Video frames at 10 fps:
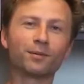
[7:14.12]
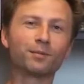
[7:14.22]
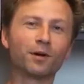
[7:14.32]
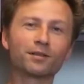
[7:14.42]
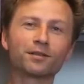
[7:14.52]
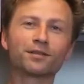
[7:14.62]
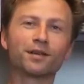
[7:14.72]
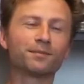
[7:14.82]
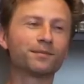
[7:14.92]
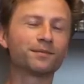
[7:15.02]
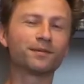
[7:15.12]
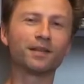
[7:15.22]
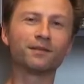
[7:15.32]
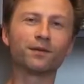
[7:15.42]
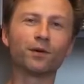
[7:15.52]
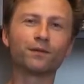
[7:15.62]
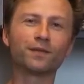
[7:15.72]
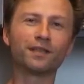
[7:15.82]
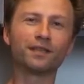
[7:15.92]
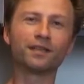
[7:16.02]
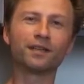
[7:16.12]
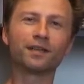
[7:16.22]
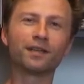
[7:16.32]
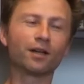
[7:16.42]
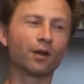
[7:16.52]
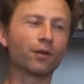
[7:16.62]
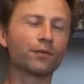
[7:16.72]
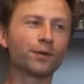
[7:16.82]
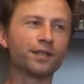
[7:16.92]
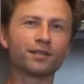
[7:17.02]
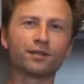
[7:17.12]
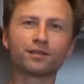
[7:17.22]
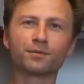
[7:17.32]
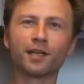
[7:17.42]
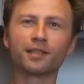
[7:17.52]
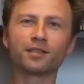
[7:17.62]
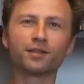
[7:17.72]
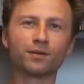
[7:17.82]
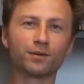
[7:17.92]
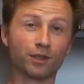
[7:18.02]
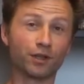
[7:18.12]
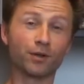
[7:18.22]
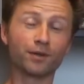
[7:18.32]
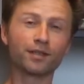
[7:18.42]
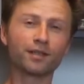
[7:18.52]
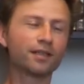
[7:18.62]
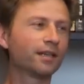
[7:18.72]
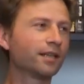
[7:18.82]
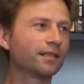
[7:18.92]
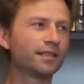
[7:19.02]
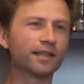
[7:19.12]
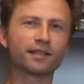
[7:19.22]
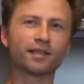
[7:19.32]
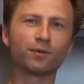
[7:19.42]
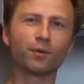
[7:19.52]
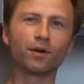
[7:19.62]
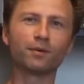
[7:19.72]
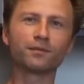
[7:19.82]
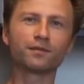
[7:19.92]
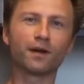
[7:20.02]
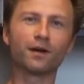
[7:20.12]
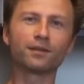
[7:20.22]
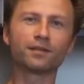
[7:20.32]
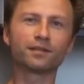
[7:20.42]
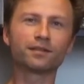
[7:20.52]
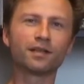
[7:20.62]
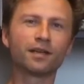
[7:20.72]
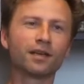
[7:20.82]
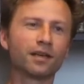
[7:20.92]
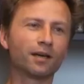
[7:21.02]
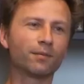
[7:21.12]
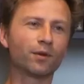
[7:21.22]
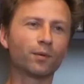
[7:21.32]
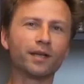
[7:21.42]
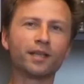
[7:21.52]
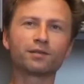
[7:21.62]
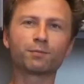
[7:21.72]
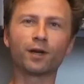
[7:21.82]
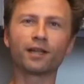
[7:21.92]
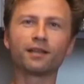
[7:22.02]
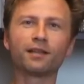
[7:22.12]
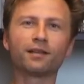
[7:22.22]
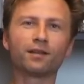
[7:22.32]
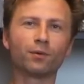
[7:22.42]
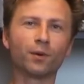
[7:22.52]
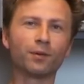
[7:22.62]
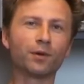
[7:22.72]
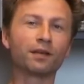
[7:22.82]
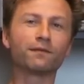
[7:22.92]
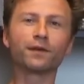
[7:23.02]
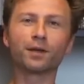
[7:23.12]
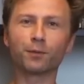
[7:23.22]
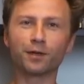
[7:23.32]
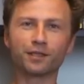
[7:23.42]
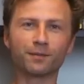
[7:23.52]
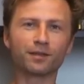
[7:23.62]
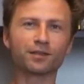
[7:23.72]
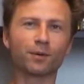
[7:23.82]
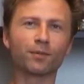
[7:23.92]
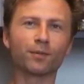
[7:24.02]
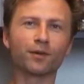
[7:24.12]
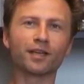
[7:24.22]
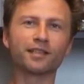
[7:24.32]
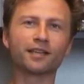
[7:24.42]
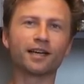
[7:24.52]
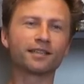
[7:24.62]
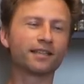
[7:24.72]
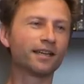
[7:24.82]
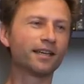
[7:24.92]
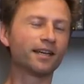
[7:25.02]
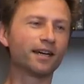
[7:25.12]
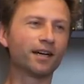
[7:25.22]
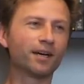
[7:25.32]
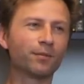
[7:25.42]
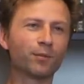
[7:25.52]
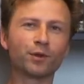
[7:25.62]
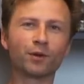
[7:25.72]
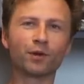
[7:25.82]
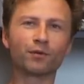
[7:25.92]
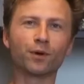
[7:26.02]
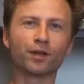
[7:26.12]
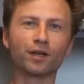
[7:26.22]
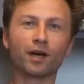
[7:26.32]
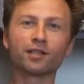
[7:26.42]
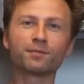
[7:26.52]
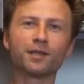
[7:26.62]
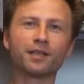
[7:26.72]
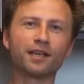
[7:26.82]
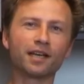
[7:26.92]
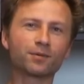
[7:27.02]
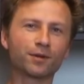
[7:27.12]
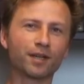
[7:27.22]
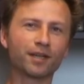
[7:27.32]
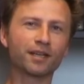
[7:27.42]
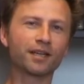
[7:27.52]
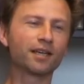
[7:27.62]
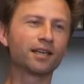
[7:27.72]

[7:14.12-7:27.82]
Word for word: Herbert Bos. I'm involved in a lot of research related to security, detecting worms, viruses, um, the way they spread, the way we can fingerprint them and stop them on the internet. Um, doing a lot of work in high-speed networking,